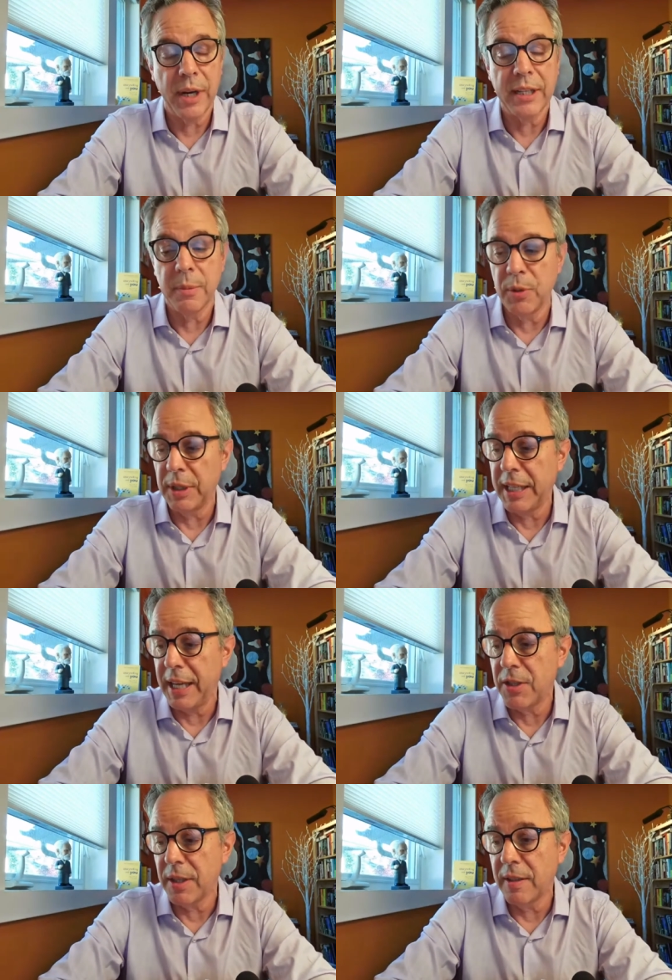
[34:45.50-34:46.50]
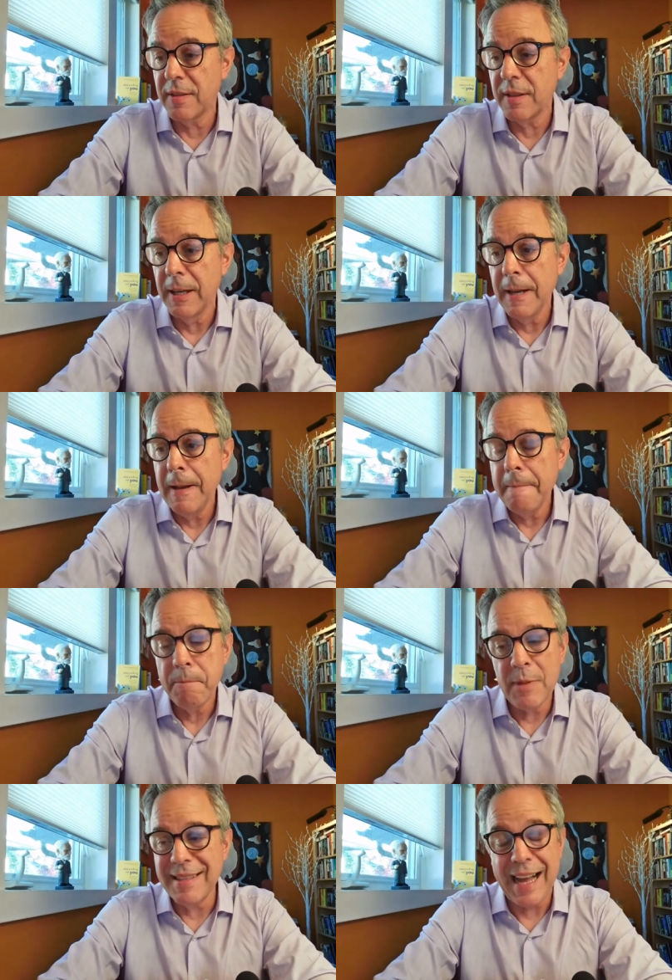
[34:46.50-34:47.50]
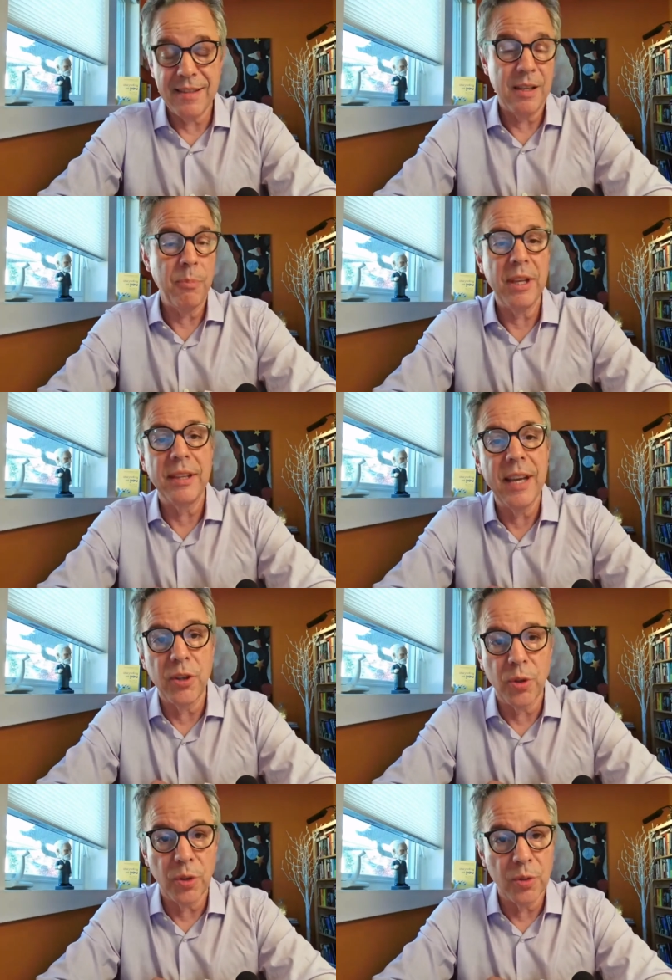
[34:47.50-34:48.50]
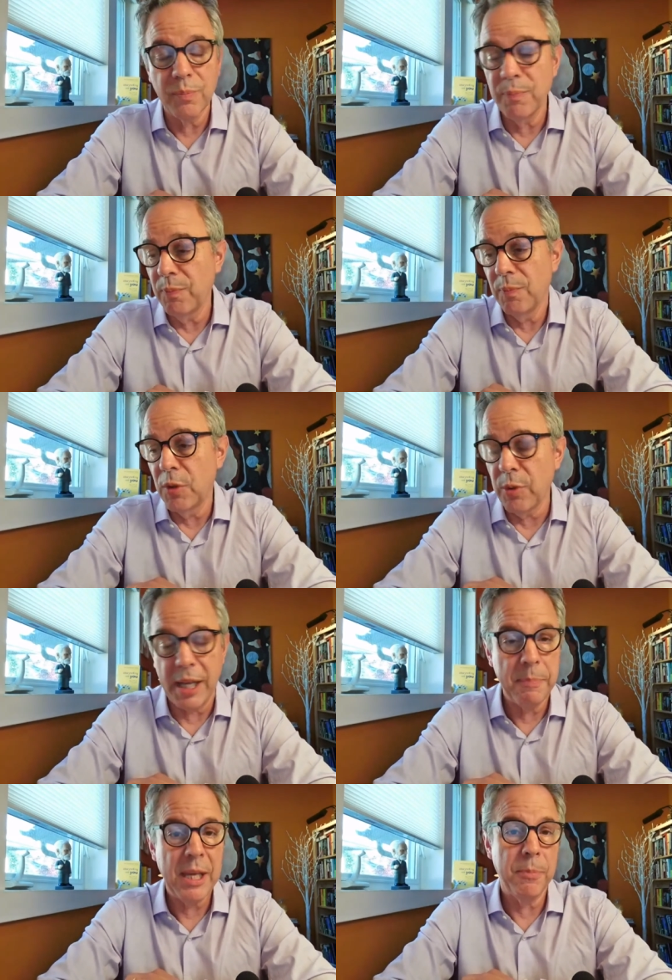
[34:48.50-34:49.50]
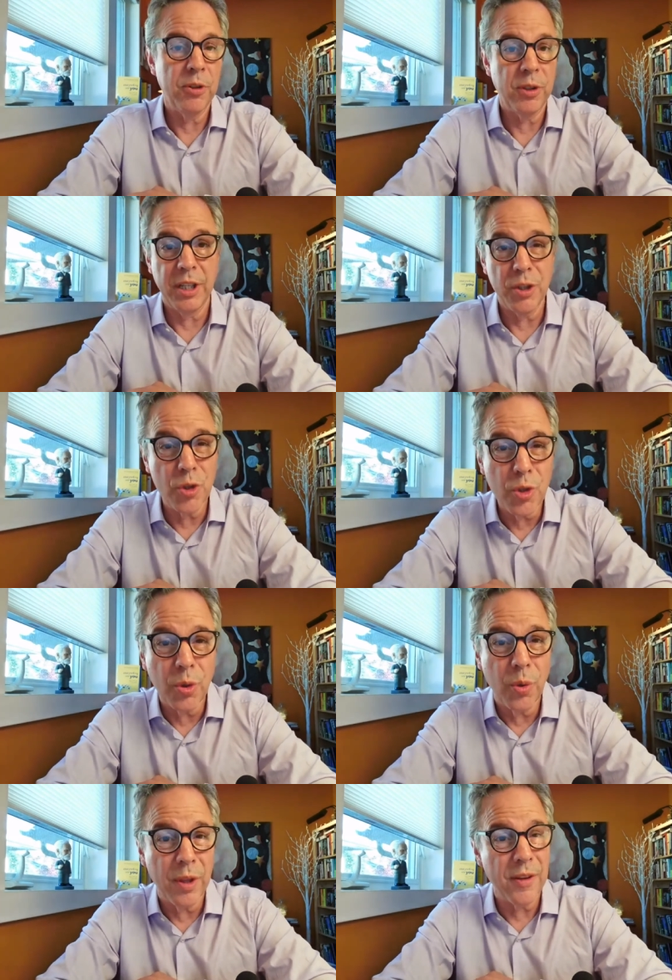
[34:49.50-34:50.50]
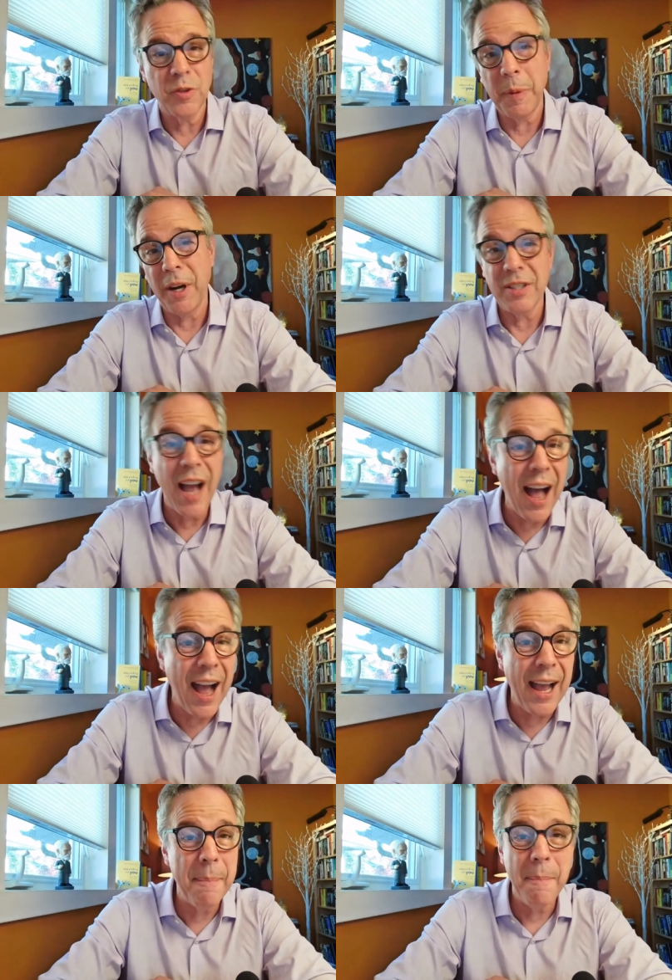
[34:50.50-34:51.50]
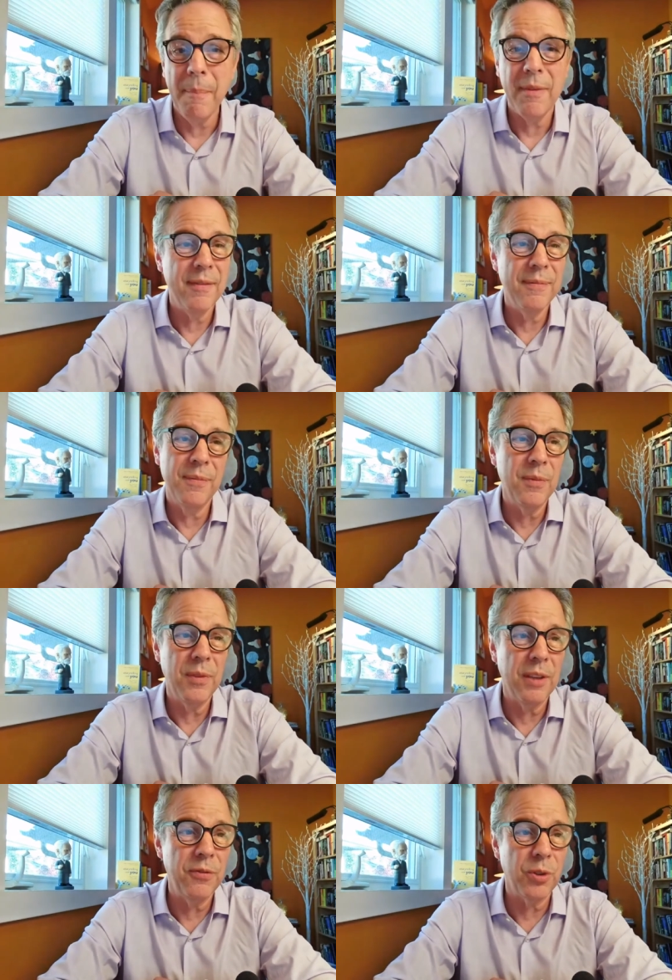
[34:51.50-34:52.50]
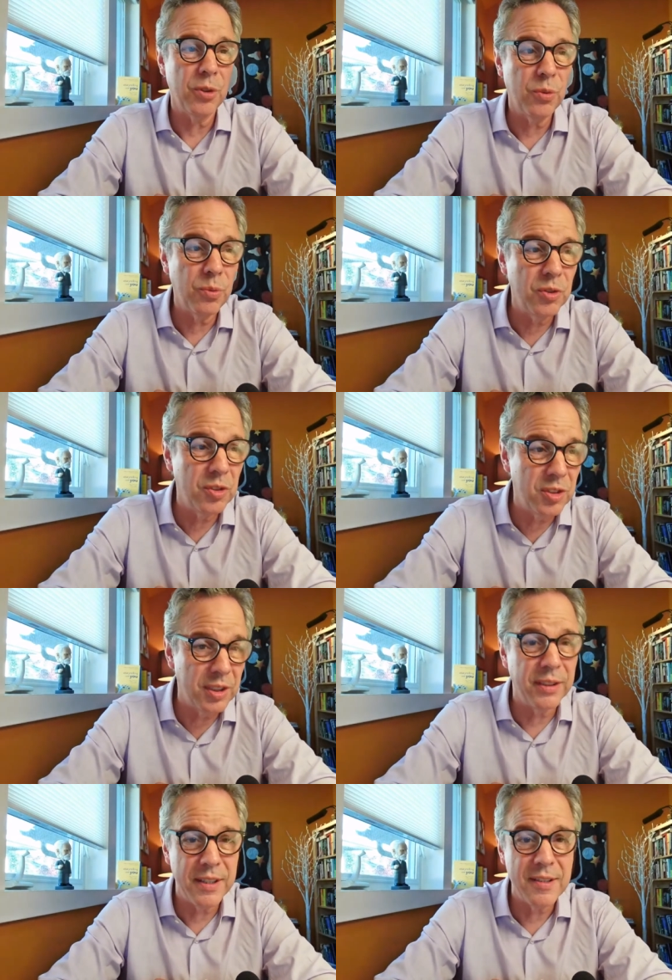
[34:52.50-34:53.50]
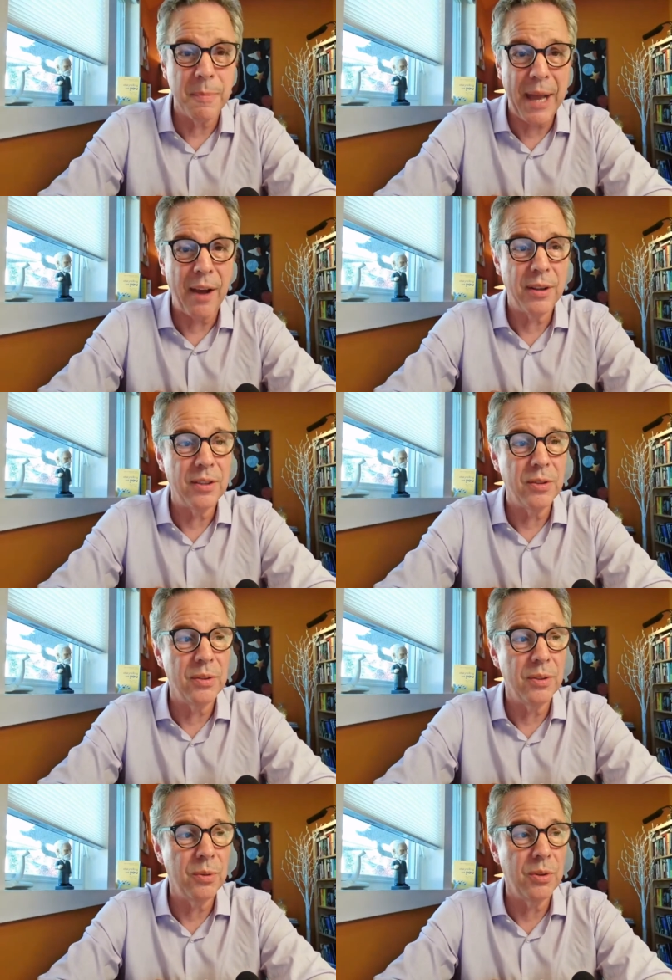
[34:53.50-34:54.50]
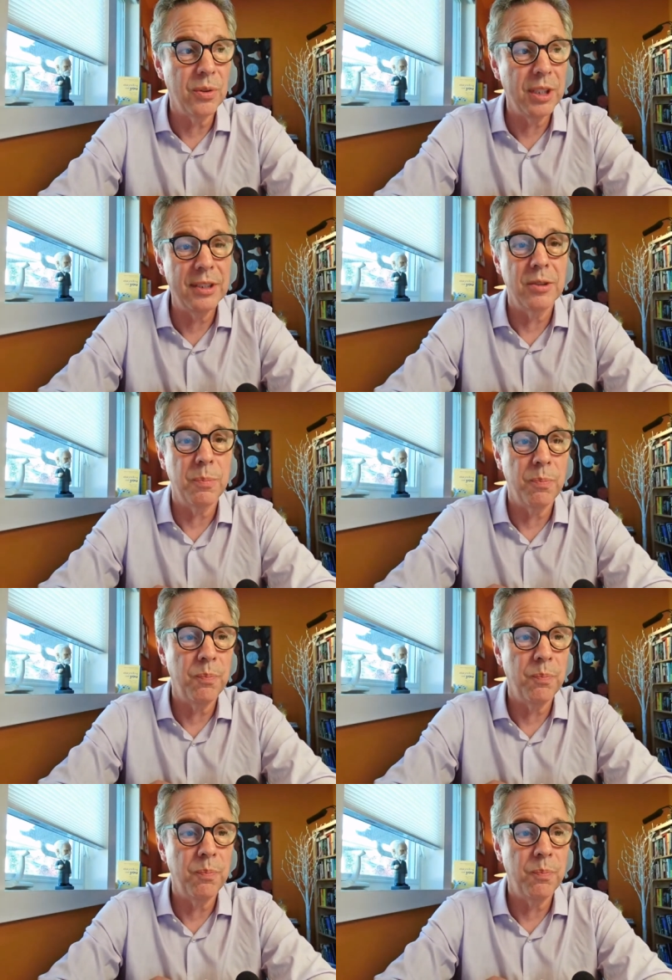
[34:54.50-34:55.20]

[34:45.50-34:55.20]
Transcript: great communications. It's not something that your great people are going to do in their spare time. If you're serious about it, you you you need to